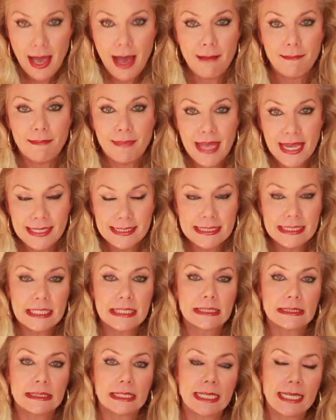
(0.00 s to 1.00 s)

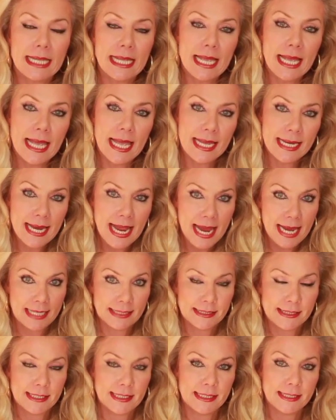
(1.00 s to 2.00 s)
amazingly
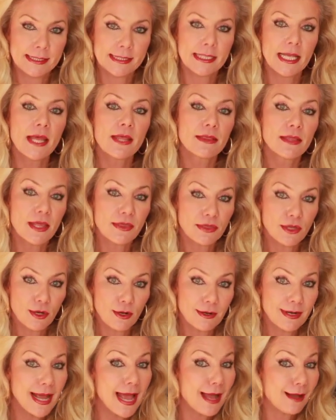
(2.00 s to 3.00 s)
enhances the
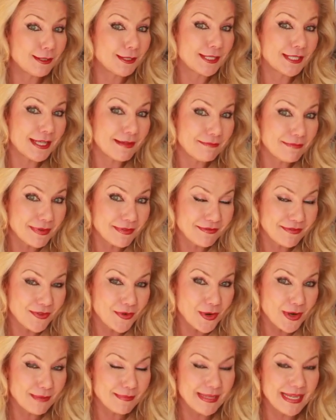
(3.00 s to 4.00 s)
third house of
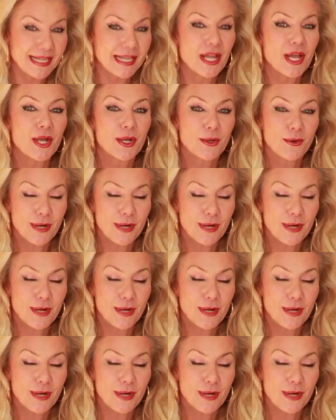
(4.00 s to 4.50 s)
performing,